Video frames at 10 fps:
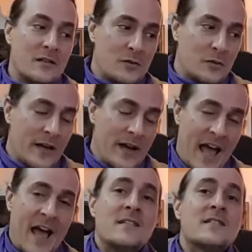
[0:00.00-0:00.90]
to an
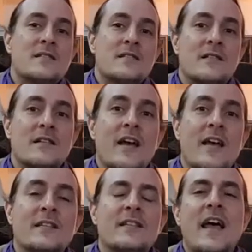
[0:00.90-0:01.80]
answer,
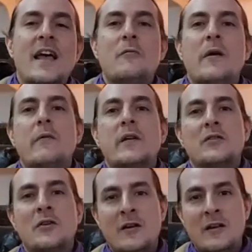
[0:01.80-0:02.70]
and then we
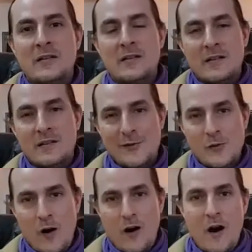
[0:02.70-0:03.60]
return it
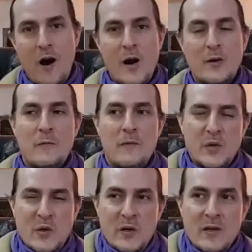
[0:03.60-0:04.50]
to our heart, we
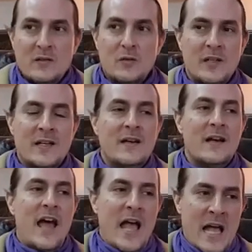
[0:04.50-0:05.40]
return it to the
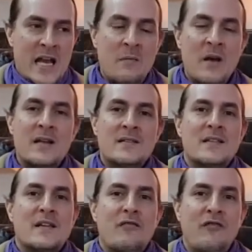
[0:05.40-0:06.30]

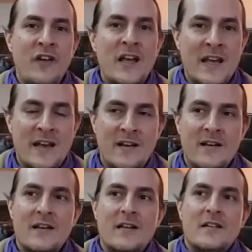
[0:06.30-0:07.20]
animalistic feeling.
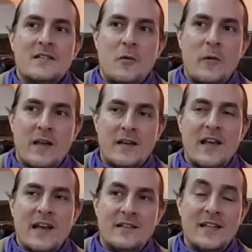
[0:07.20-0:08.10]
So we could
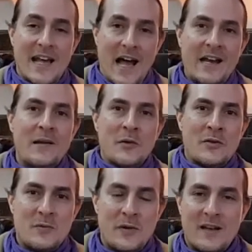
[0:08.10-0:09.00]
get the
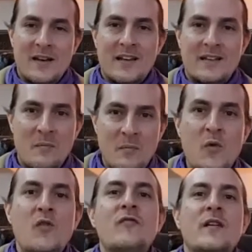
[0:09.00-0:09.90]
animus, we can get the
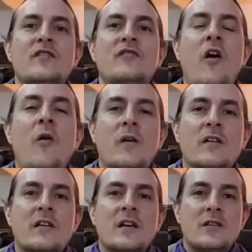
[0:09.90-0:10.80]
movement
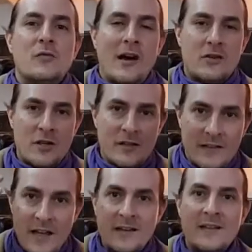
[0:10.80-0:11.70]
forward to actually
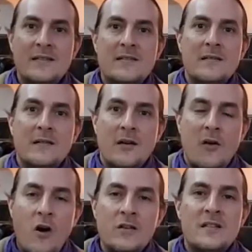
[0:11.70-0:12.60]
take this
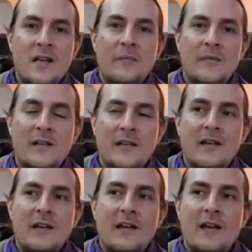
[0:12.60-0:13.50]
concept
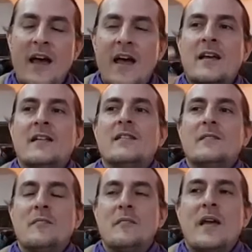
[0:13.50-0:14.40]
and
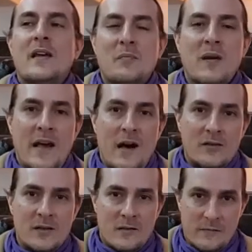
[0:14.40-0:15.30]
make it play
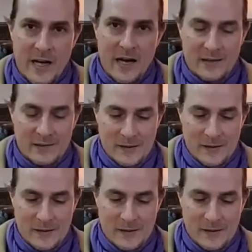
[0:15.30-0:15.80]
out in our reality.